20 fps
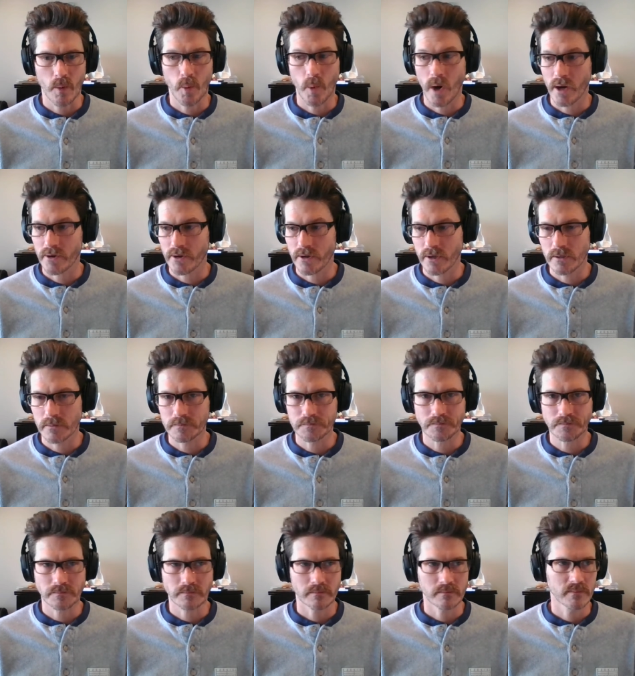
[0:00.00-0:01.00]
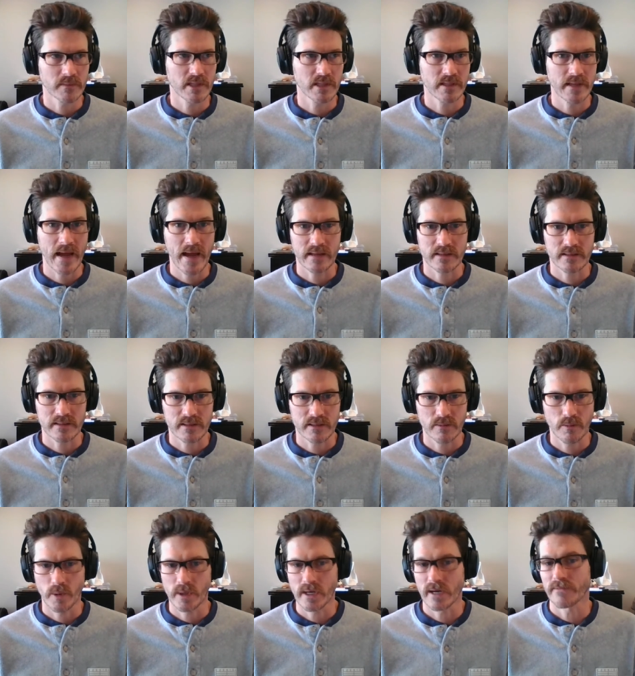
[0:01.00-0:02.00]
water, snacks,
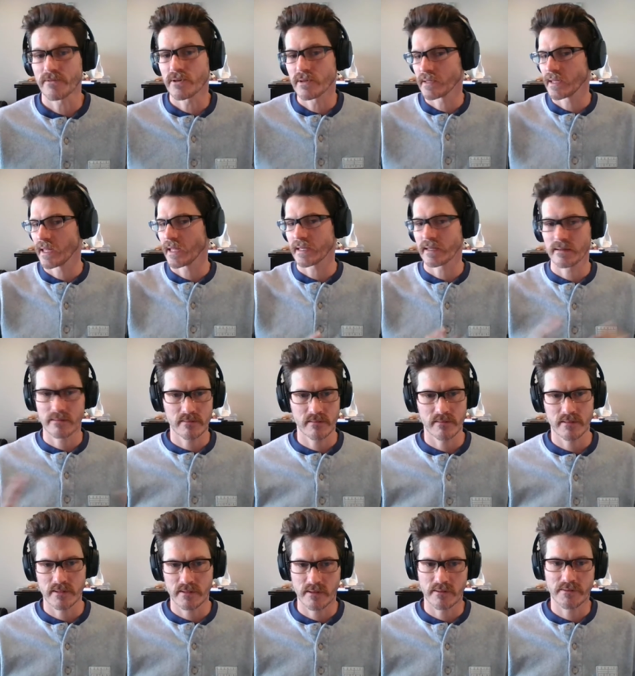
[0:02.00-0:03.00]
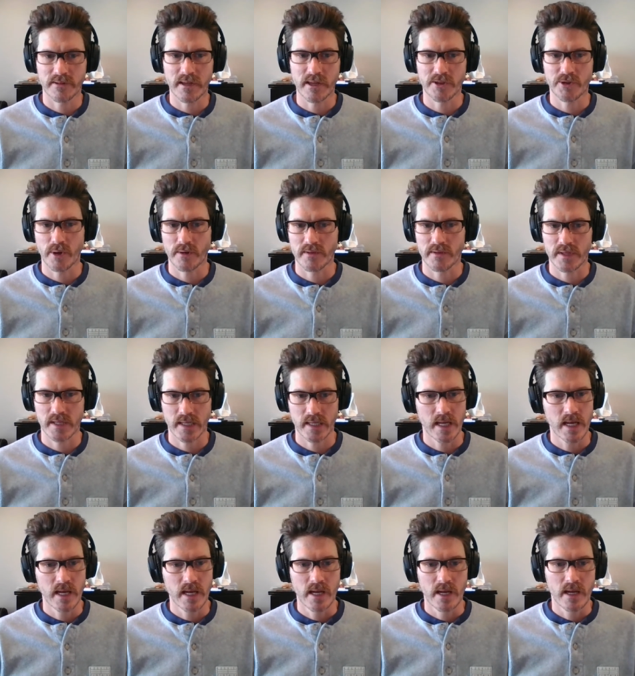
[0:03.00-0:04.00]
whatever, like you think through everything
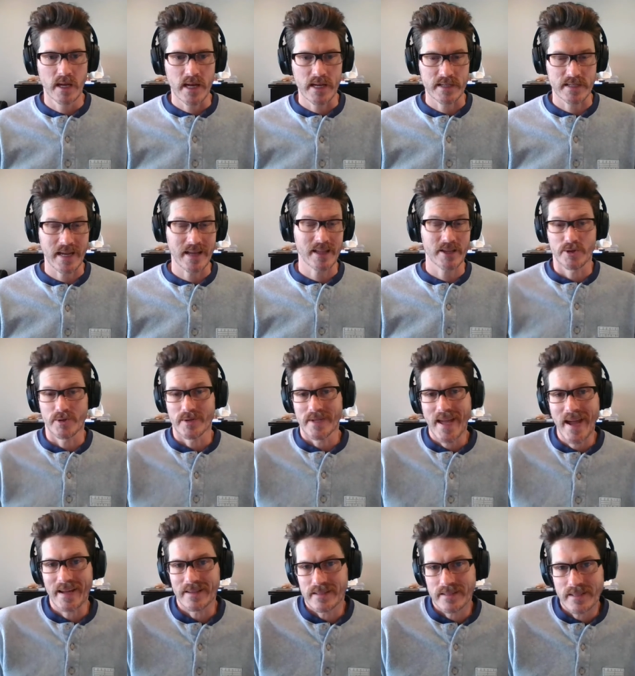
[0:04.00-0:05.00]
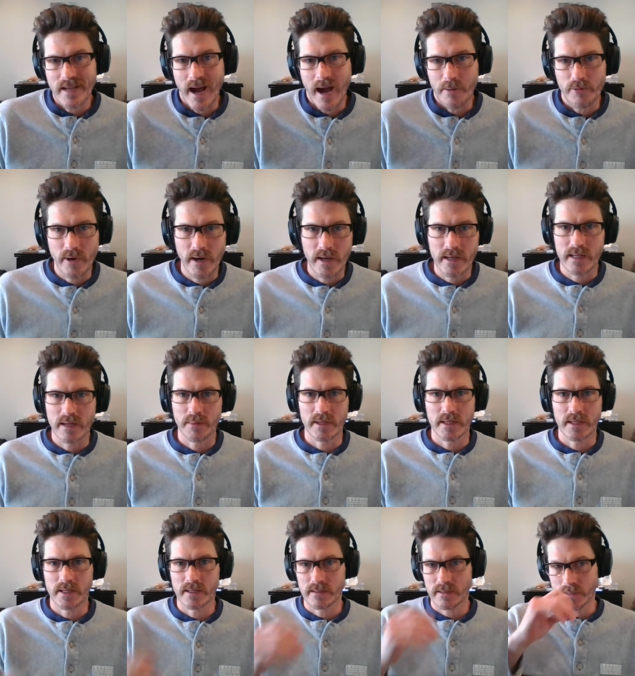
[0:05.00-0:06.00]
it's not like you can't stop, right? I mean,
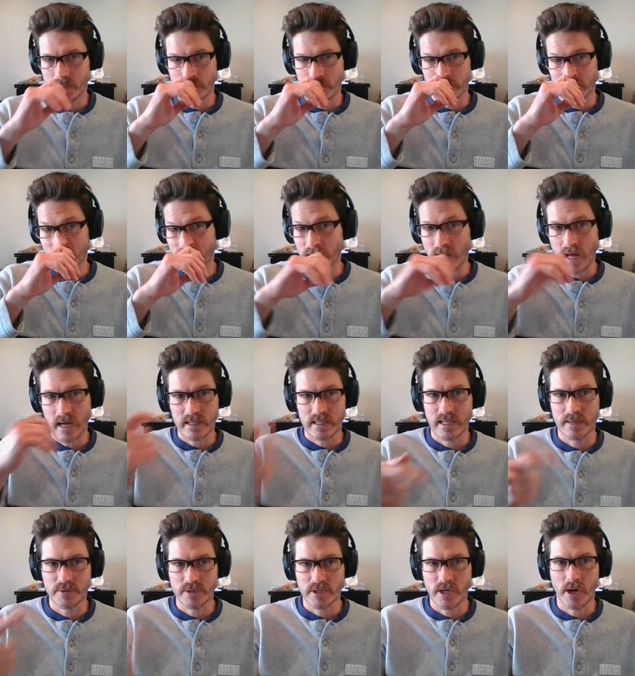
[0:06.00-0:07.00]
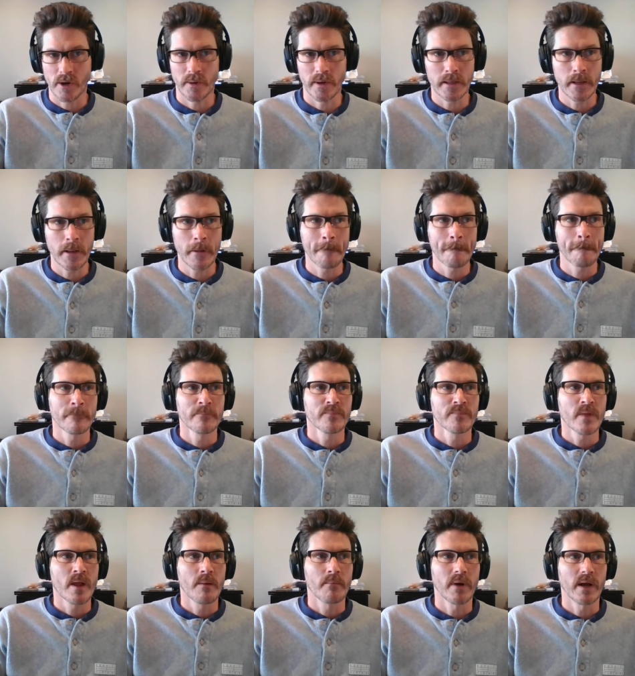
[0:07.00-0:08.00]
the, the, the clock keeps going,
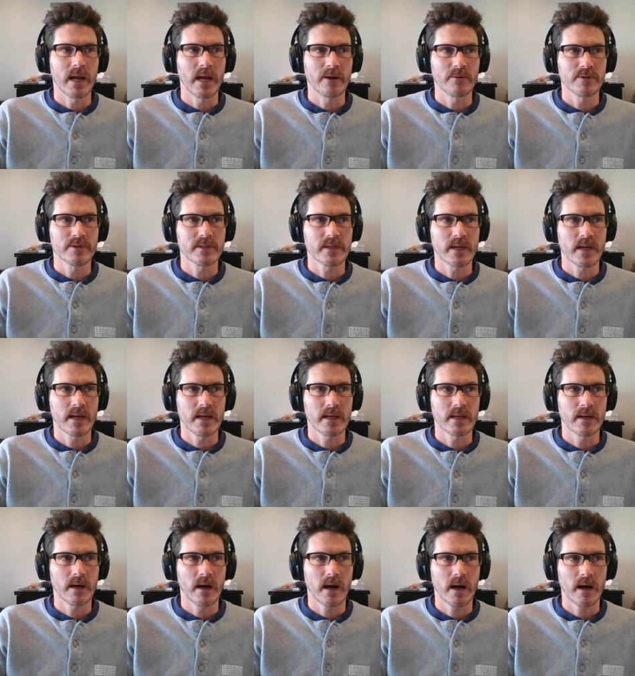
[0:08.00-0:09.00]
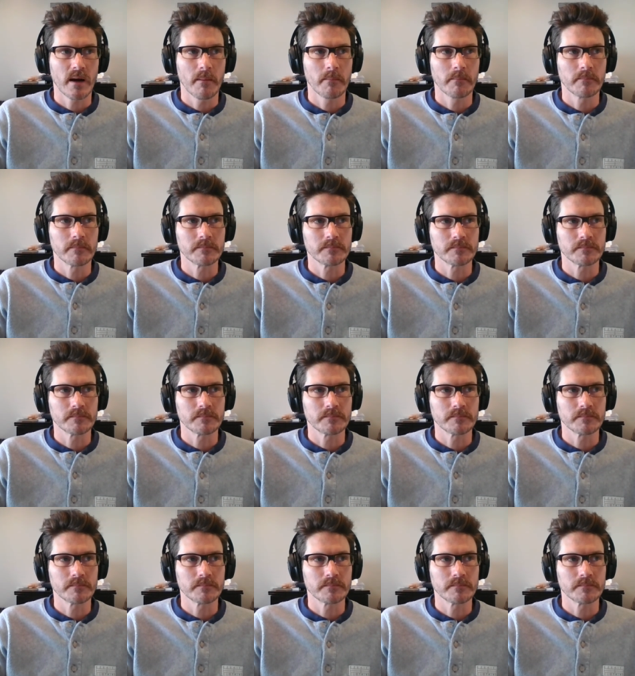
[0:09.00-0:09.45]
but I would say, um,